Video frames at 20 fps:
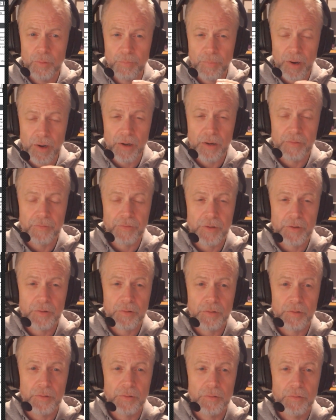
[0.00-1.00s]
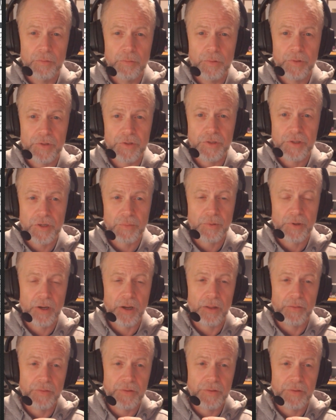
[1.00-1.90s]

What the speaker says: part of a crew with a ship called the